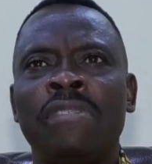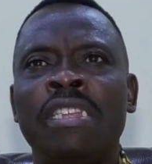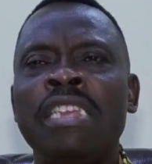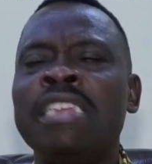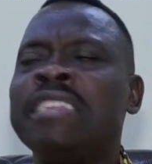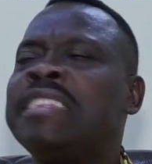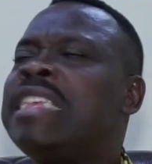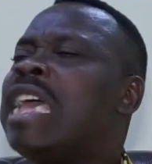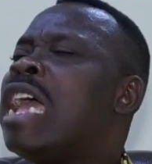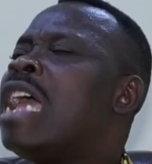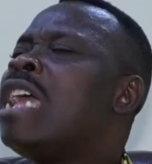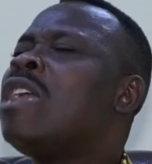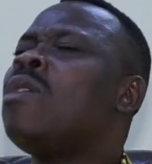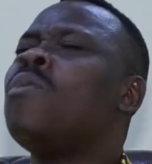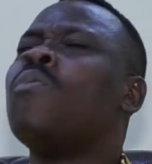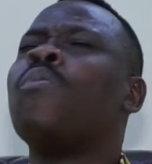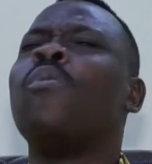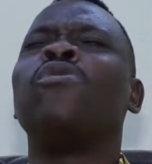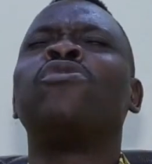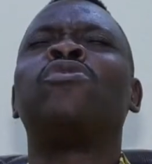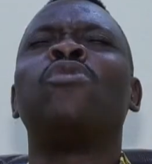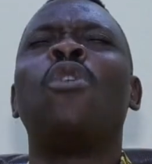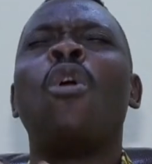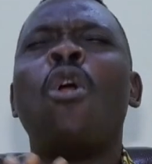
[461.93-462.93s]
He said he
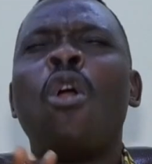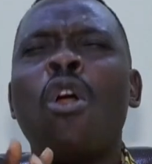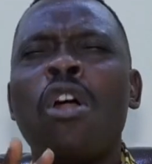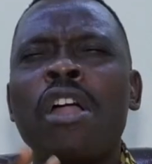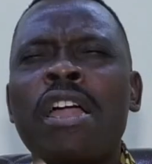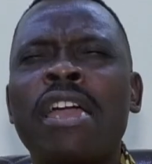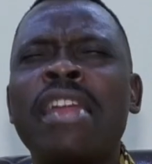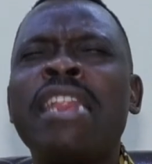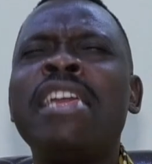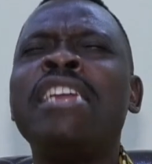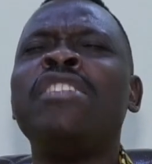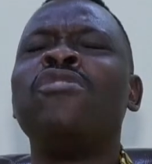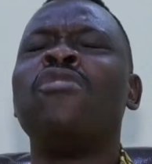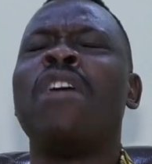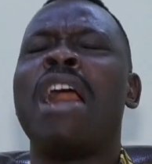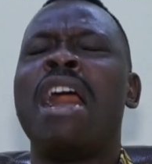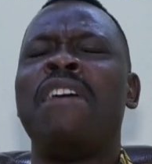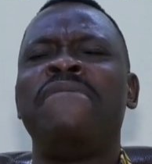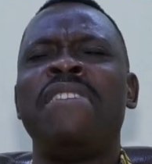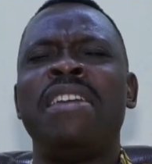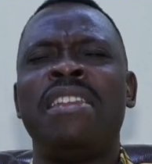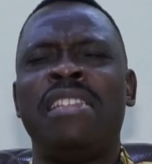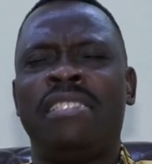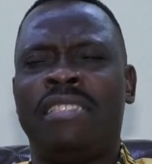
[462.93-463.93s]
was hungry, he don't
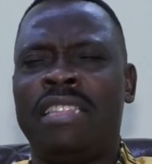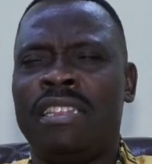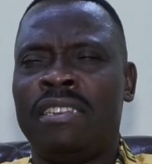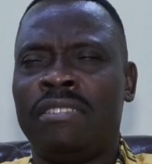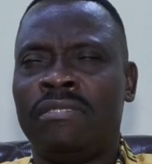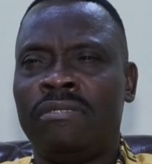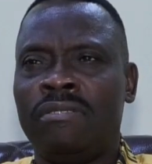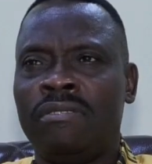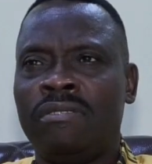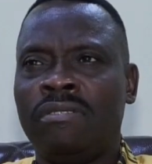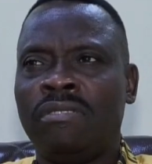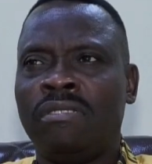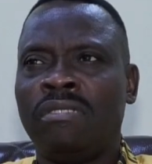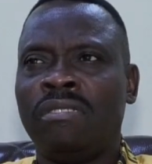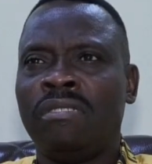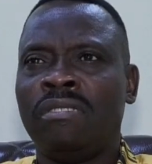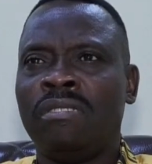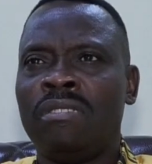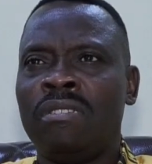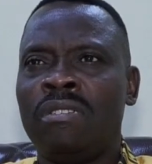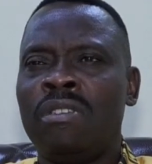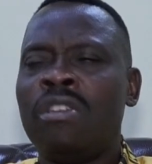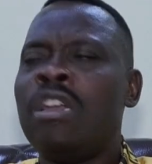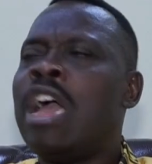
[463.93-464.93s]
have anything.
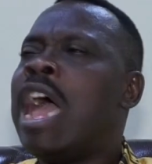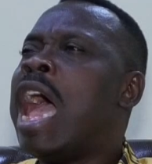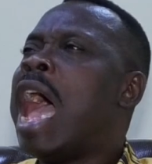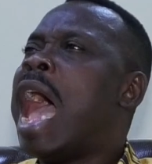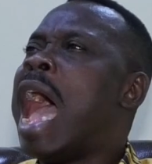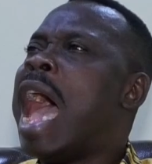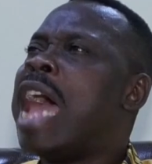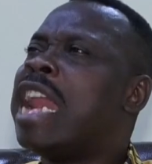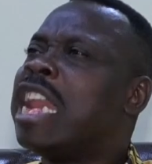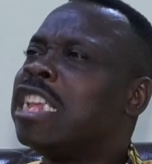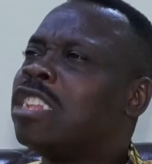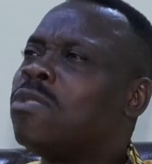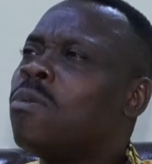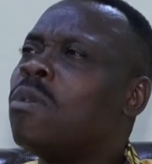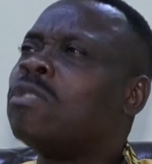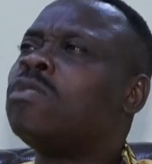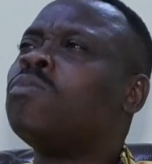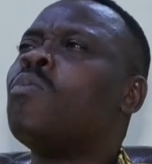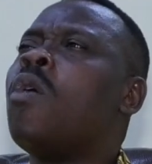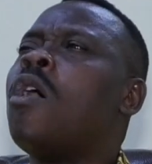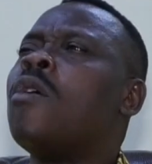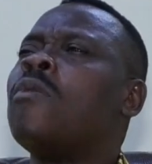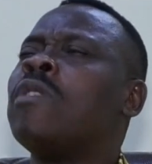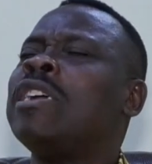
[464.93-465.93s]
And as he was
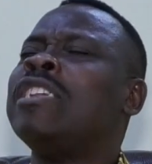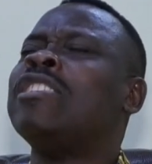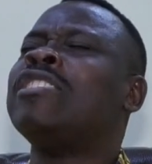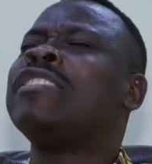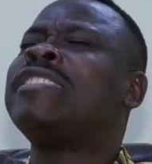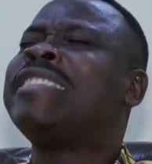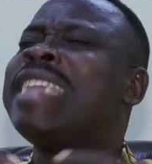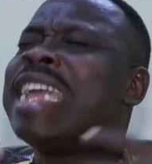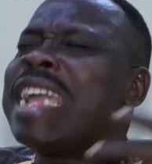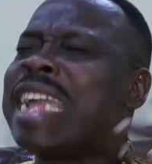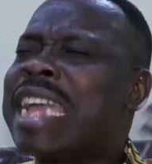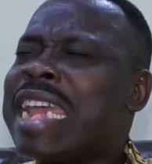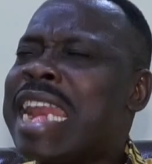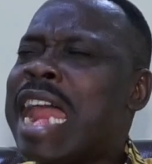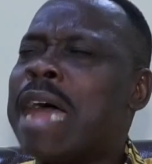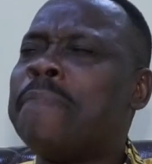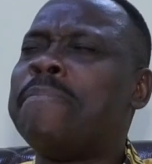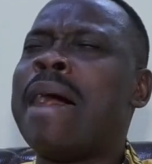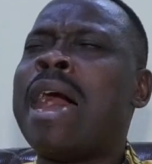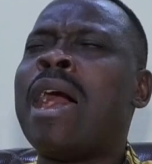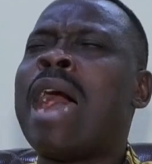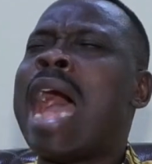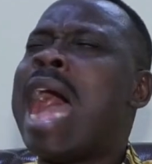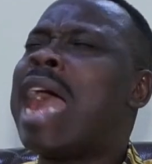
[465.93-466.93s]
wondering, thinking
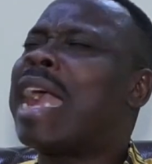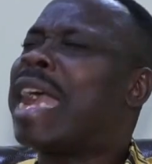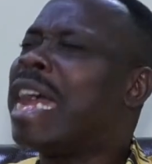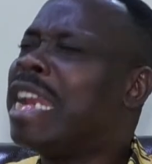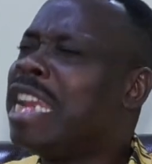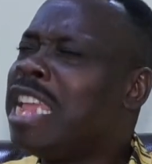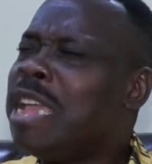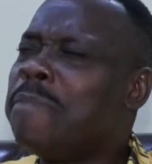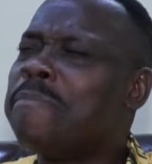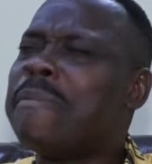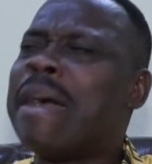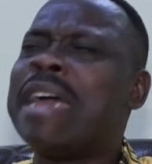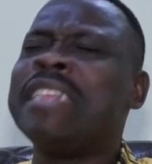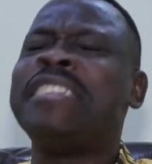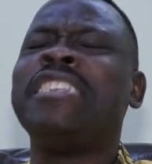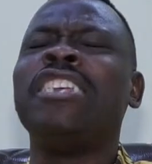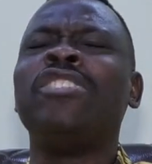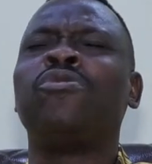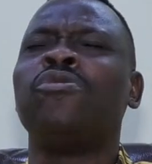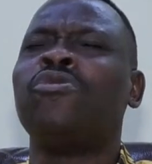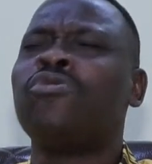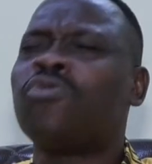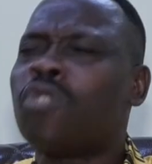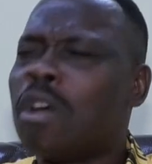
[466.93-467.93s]
about how can he
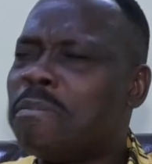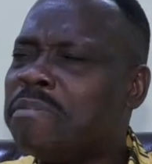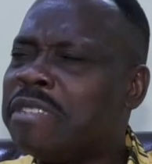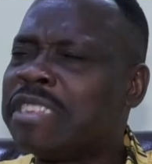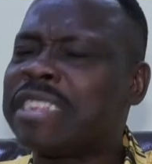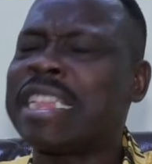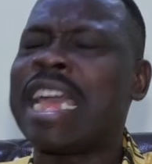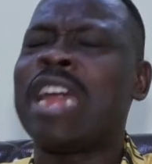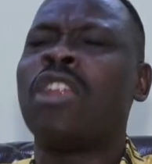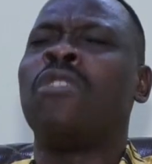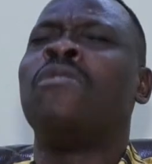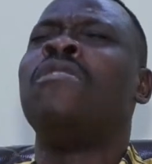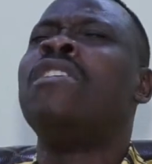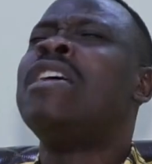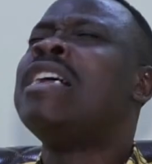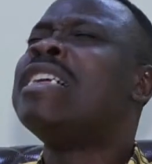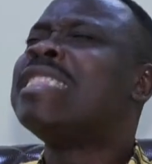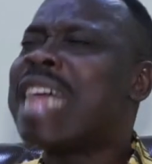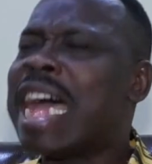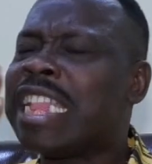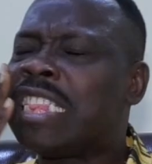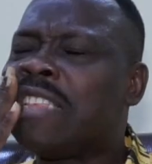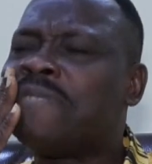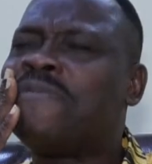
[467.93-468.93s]
imagine to drop this kind of
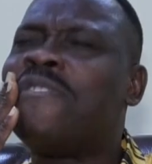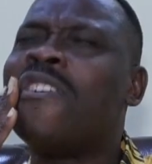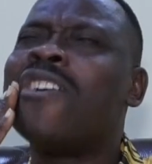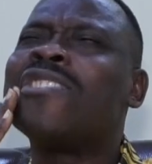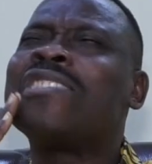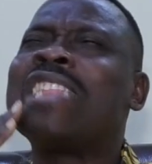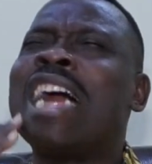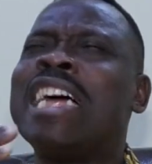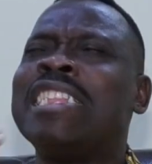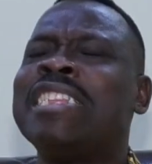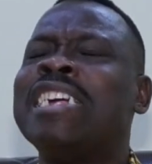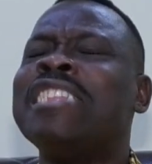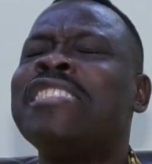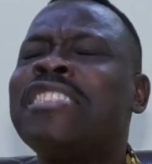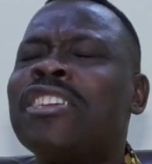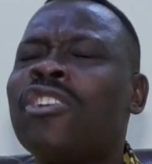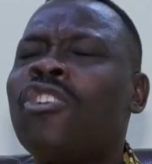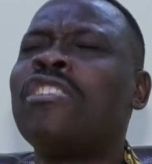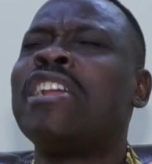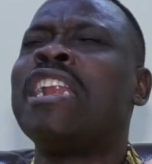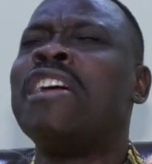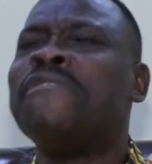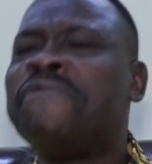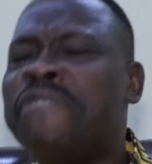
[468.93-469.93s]

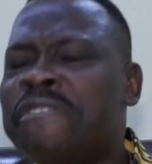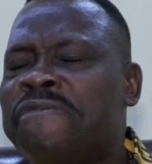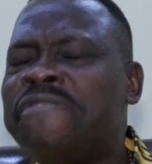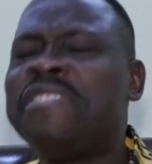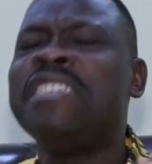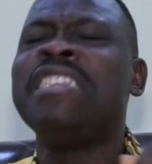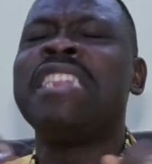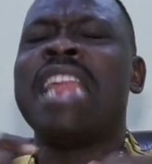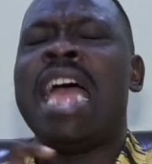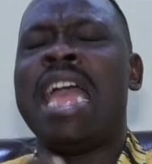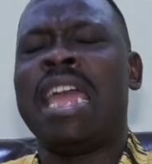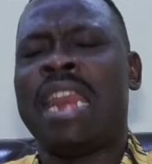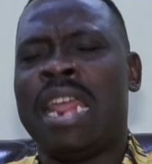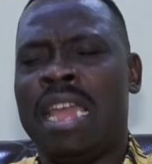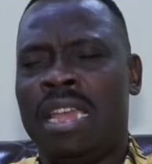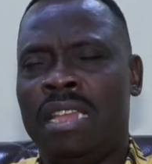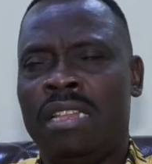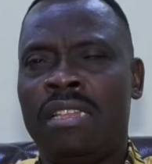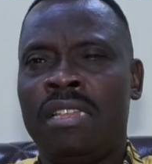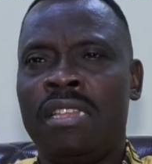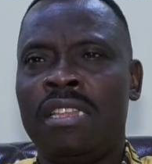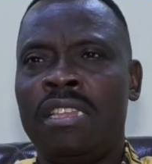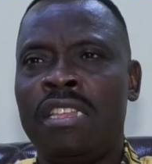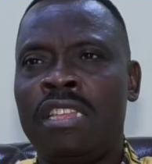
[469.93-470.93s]
34,350 naira.
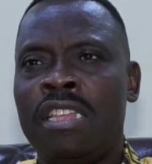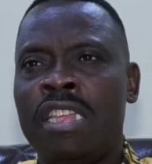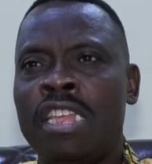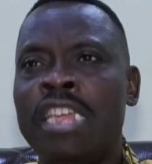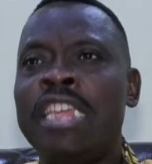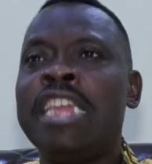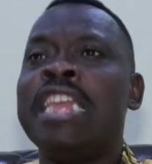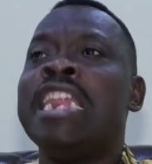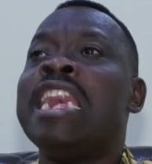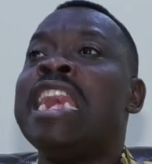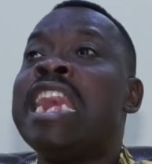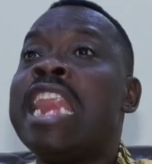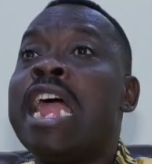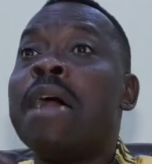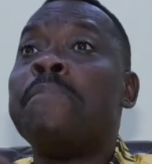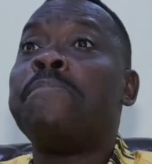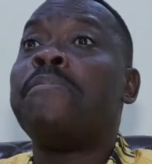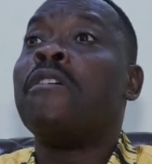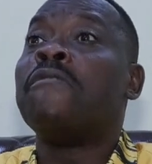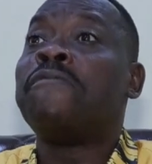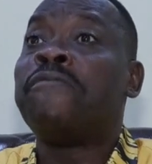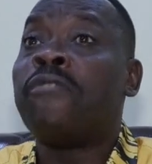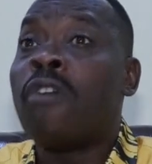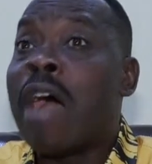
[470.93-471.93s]
He
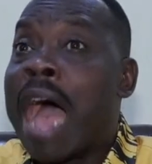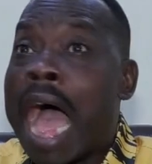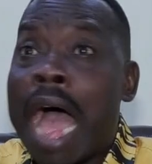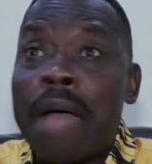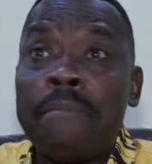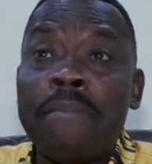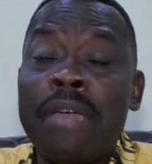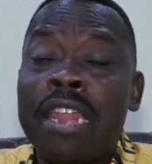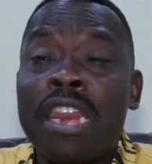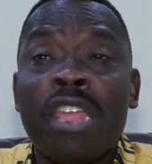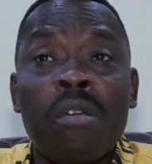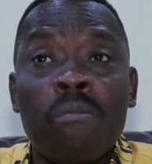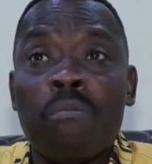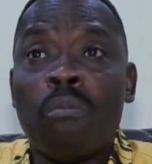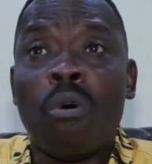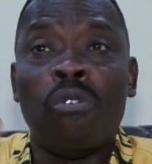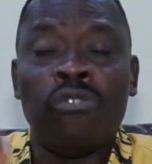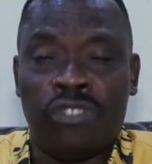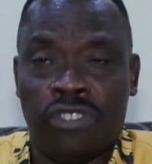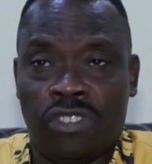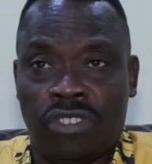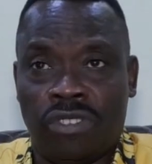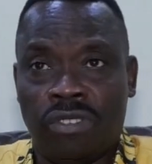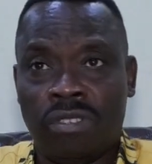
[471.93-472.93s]
labored for how many
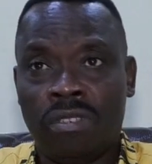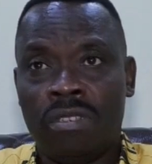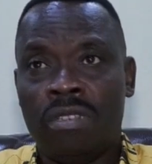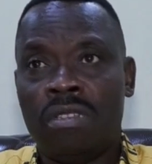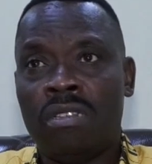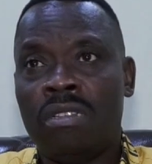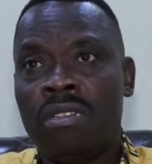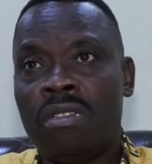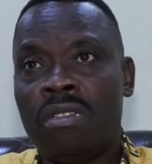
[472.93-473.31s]
months?